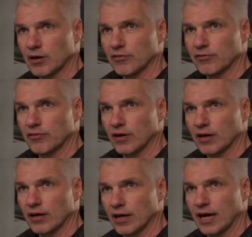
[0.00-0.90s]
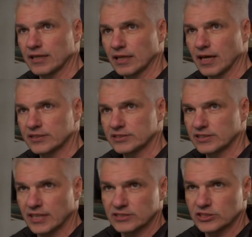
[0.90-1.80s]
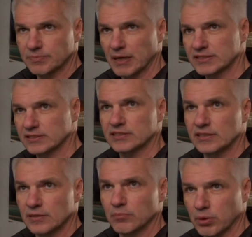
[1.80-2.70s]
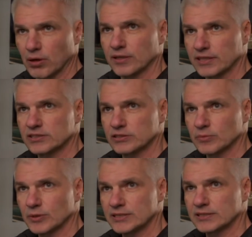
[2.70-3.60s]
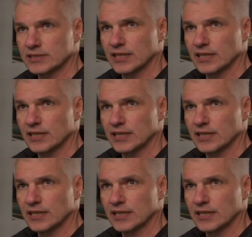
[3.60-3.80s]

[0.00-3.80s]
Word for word: of uh, analyzers as the space-borne instruments.